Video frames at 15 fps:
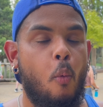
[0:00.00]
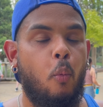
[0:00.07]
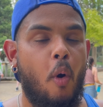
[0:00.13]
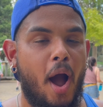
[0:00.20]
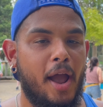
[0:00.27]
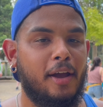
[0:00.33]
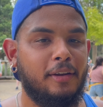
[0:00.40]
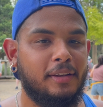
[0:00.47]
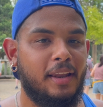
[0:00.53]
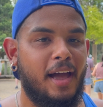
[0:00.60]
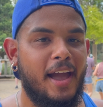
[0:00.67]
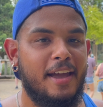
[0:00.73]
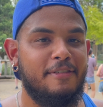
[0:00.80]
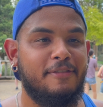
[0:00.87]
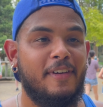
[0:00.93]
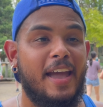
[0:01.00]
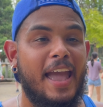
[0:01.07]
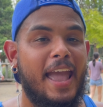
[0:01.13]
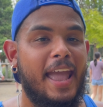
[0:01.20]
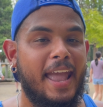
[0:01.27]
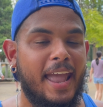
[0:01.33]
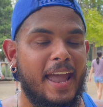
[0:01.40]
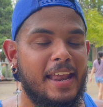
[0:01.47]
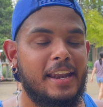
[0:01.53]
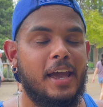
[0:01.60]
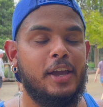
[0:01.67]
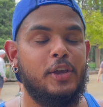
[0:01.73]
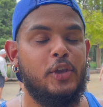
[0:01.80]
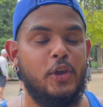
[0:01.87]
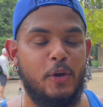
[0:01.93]
wildlife and
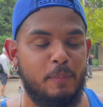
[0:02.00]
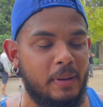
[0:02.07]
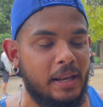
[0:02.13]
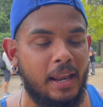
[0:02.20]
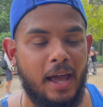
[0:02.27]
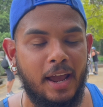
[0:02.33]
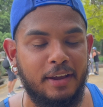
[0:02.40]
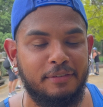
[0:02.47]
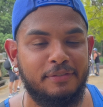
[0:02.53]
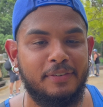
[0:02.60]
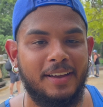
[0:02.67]
human life